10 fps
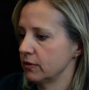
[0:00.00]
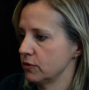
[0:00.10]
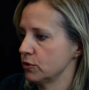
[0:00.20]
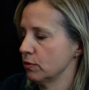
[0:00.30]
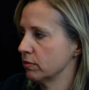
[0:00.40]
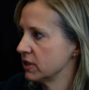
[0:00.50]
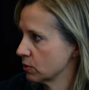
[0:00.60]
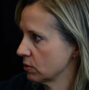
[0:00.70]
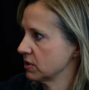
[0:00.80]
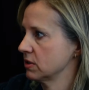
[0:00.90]
sort of
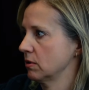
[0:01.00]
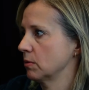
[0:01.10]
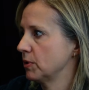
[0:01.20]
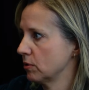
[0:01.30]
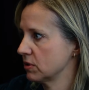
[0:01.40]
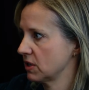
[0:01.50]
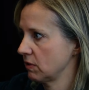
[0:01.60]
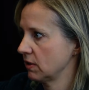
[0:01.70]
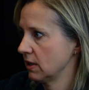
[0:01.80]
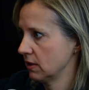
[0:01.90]
resources, our computers and
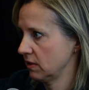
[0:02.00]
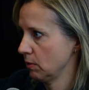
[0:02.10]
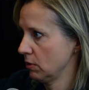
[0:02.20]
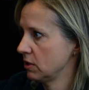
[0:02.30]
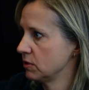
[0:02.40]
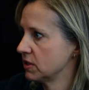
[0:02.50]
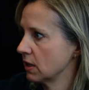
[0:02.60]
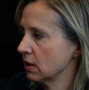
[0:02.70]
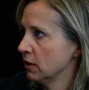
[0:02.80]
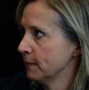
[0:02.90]
everything that they were
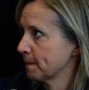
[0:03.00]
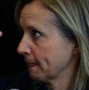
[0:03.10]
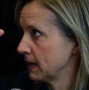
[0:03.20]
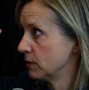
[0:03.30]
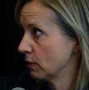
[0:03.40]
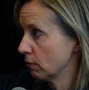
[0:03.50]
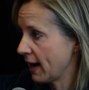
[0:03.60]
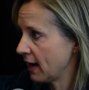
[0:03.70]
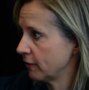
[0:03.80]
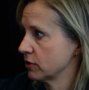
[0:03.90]
using in the
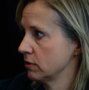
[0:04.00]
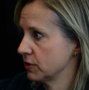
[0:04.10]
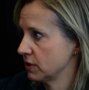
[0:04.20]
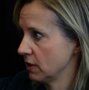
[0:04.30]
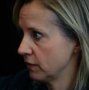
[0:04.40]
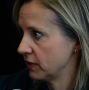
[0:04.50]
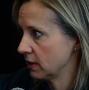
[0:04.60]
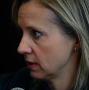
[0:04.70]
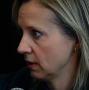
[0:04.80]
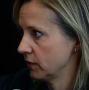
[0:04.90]
rafters of
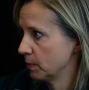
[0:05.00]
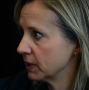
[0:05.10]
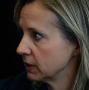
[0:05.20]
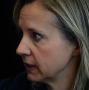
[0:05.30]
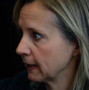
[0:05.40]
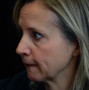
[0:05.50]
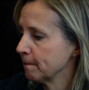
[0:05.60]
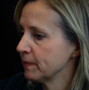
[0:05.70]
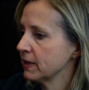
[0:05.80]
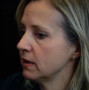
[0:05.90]
the building.
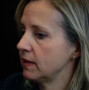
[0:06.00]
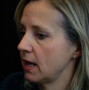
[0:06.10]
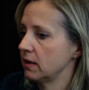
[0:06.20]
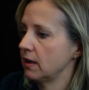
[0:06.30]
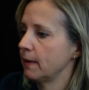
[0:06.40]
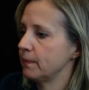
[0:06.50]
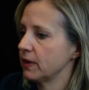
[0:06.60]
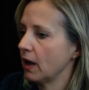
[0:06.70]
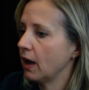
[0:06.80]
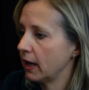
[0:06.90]
They ended up
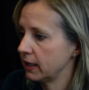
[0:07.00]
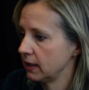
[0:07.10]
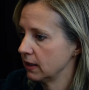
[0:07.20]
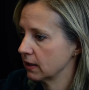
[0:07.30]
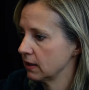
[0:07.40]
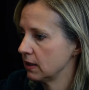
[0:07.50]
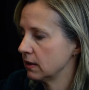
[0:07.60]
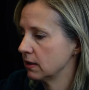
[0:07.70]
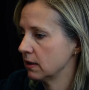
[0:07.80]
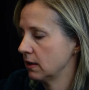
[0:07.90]
hiding
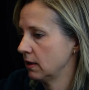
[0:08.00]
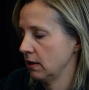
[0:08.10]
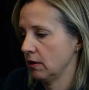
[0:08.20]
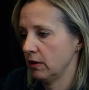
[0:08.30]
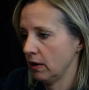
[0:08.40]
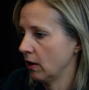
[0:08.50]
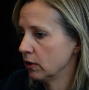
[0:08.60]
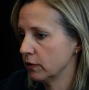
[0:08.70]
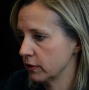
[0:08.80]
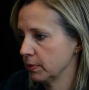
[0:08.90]
in all
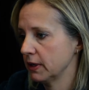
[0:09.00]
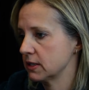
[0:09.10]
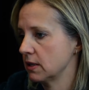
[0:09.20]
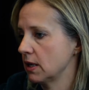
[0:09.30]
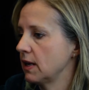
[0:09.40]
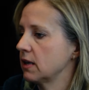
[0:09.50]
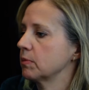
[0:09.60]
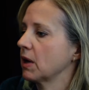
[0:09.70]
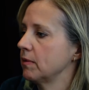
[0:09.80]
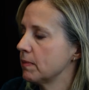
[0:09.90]
over the place, and then they ended
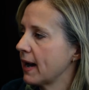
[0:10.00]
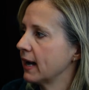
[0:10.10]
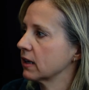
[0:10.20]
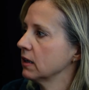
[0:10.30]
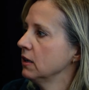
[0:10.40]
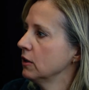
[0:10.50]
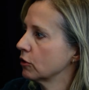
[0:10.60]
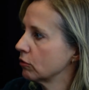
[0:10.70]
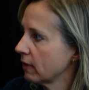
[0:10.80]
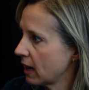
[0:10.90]
up coming back,
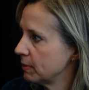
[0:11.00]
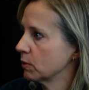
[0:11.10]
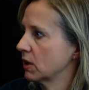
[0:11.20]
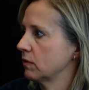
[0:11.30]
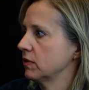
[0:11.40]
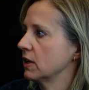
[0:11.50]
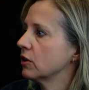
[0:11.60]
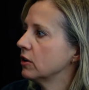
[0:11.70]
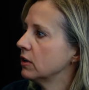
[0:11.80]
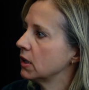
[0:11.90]
grabbing whatever they
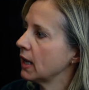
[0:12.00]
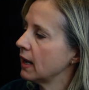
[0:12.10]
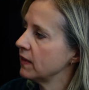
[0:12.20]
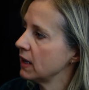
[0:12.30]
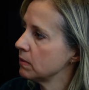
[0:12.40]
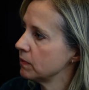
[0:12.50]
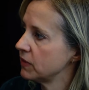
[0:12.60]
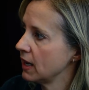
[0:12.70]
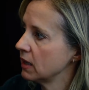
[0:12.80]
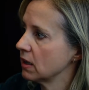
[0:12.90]
could, and they
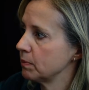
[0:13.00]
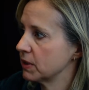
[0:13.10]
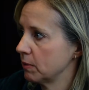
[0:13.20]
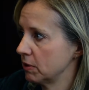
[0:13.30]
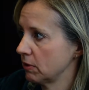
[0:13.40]
ended up becoming